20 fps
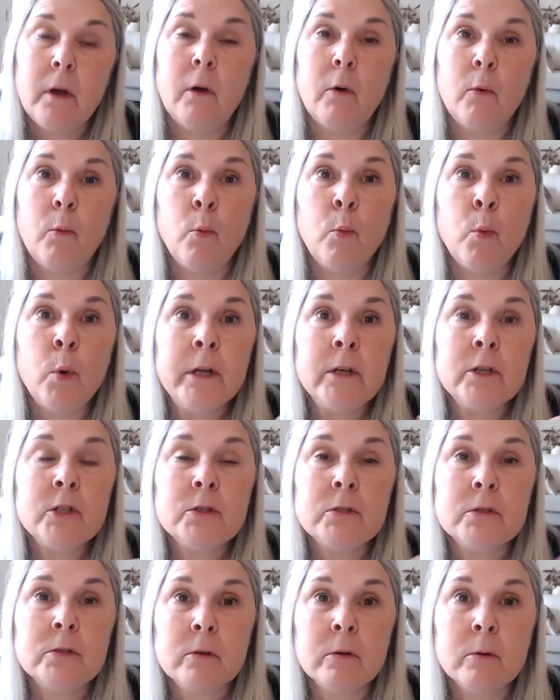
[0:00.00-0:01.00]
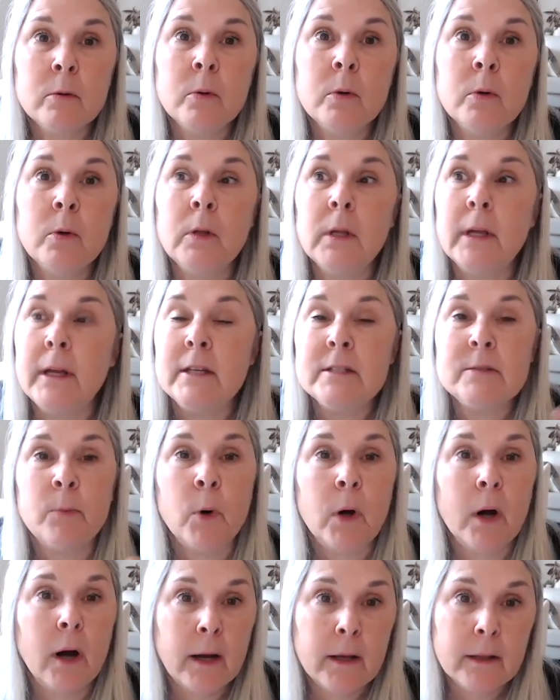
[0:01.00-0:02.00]
Which school is
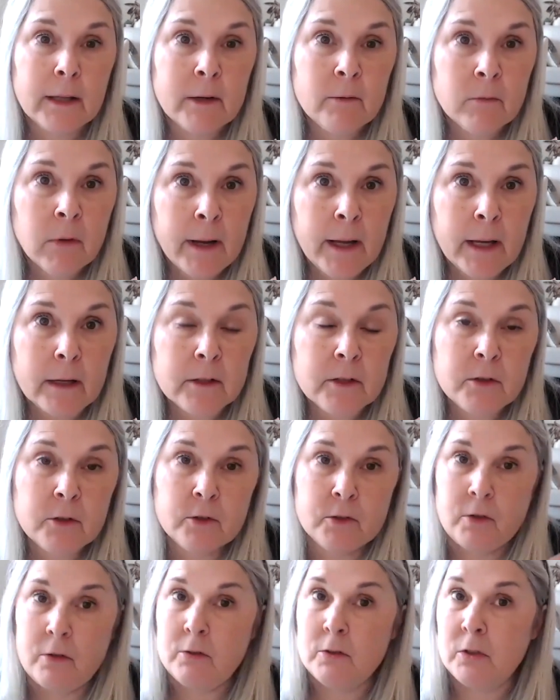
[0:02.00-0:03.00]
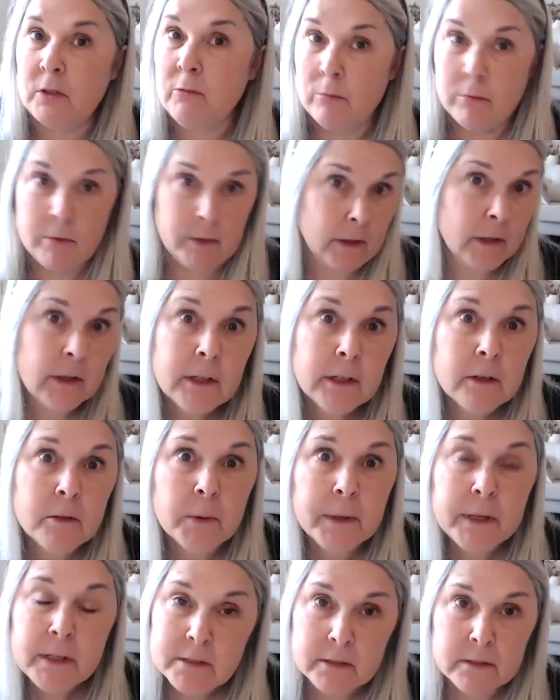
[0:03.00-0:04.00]
more highly ranked? There's usually really good
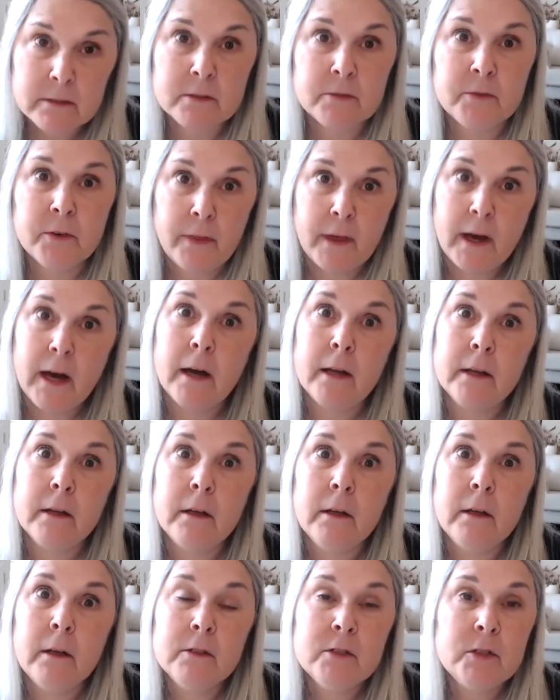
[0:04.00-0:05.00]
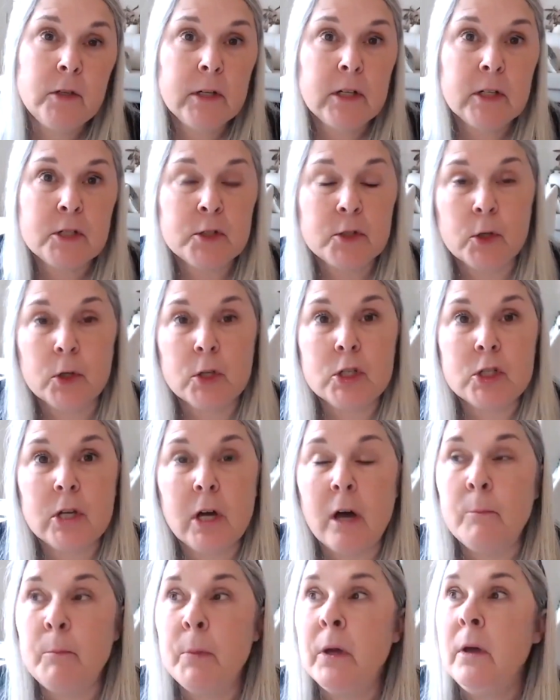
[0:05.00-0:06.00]
reasons for that. So you could search
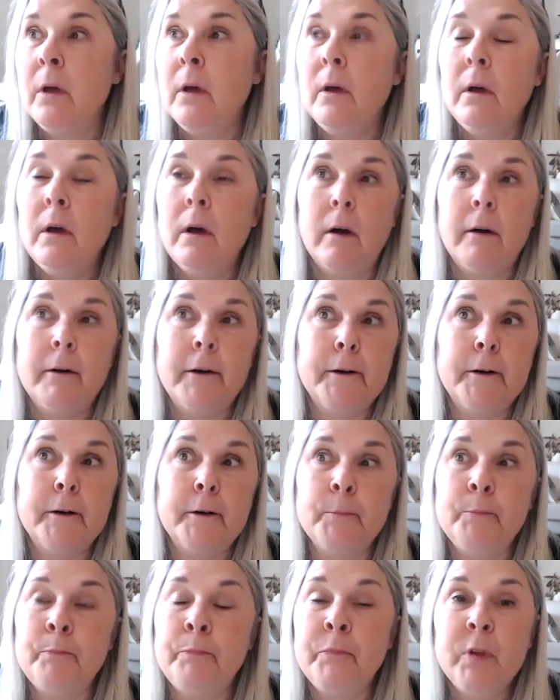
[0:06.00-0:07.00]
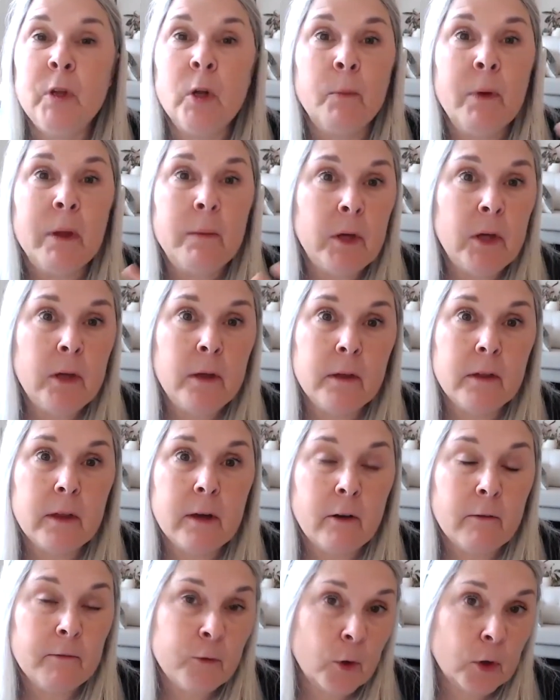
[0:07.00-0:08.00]
up, maybe
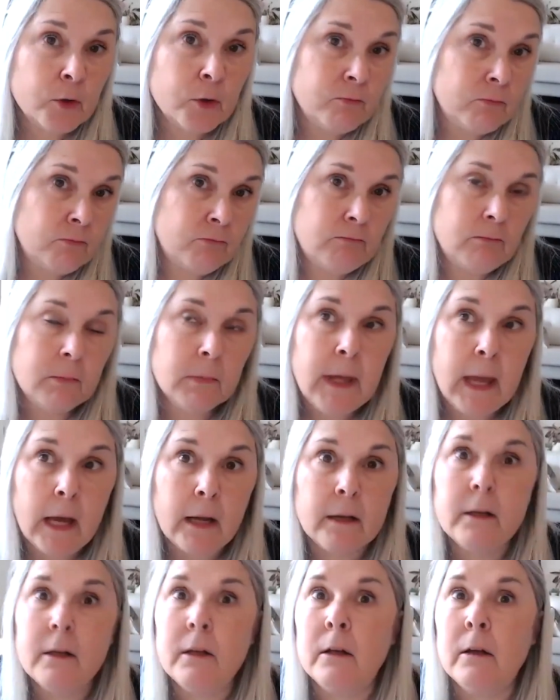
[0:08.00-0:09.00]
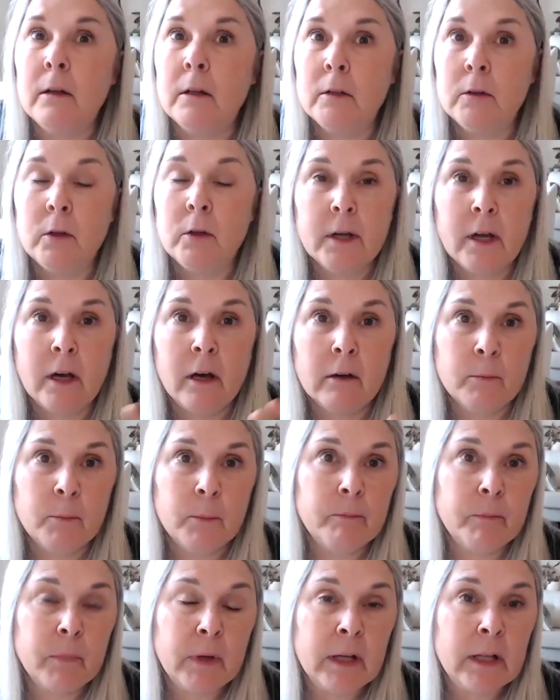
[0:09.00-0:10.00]
for Canada, look on
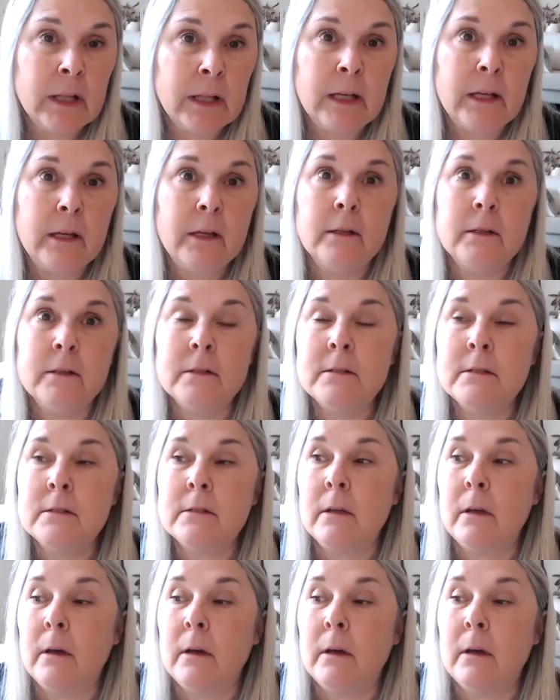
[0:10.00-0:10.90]
Maclean's